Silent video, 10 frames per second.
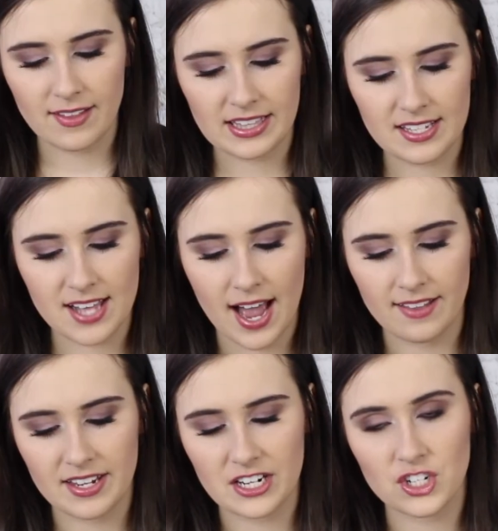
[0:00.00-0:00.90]
I like this
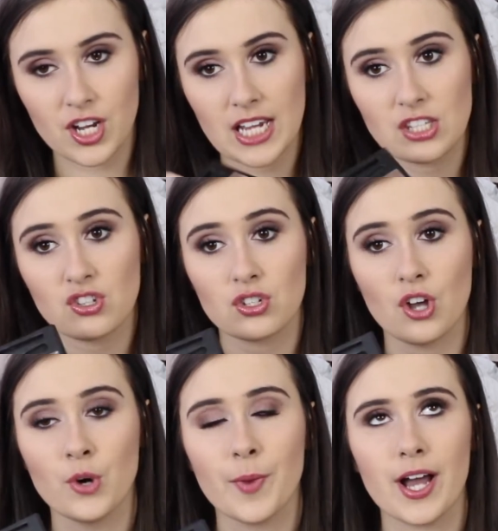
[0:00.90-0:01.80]
highlighting shade
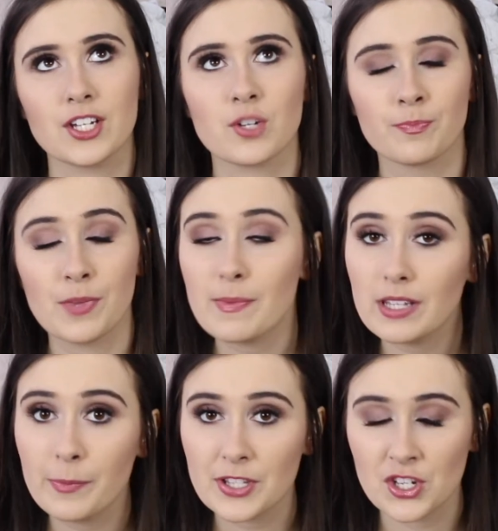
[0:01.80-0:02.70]
so much, maybe a
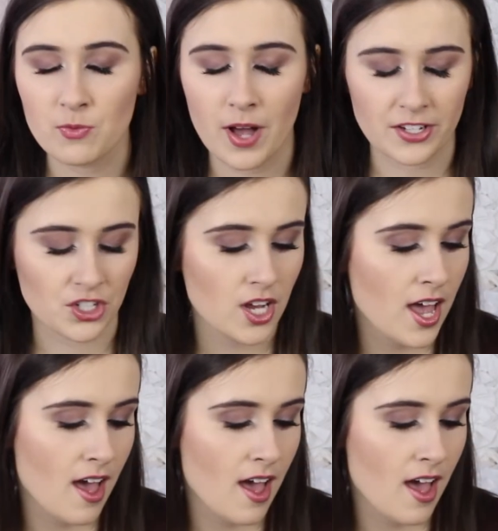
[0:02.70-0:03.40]
little bit too much.